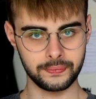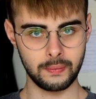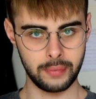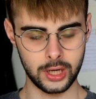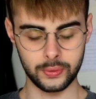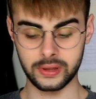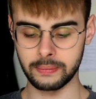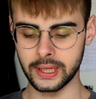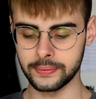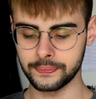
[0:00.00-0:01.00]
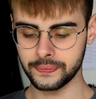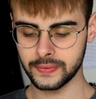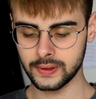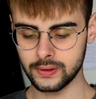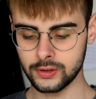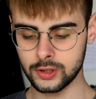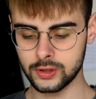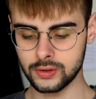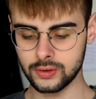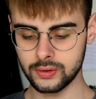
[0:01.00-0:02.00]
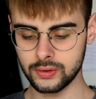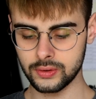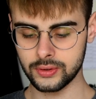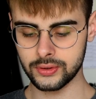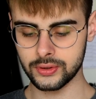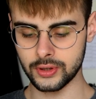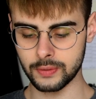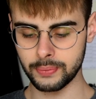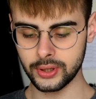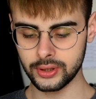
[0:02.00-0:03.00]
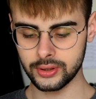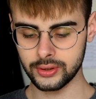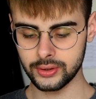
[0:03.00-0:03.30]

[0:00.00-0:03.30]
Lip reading: bear with me, Srbuk,